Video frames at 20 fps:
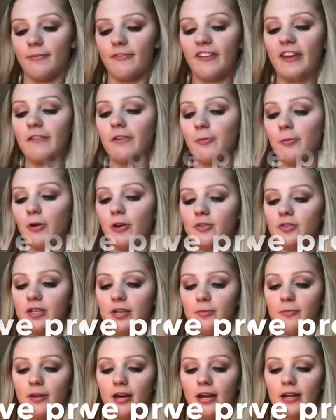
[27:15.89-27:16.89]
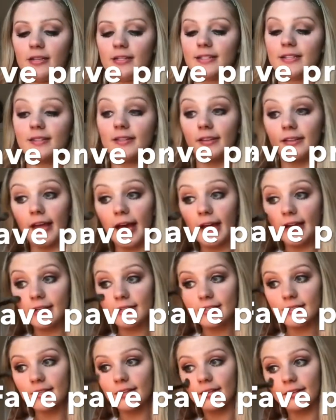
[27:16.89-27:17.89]
Favorite protein brand,
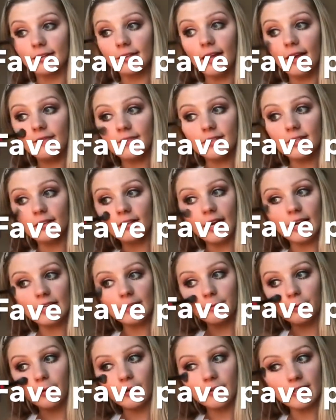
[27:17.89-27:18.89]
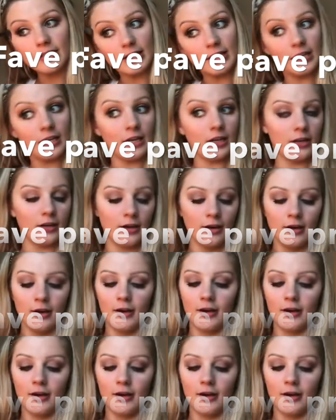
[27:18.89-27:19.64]
Select. Love Select protein.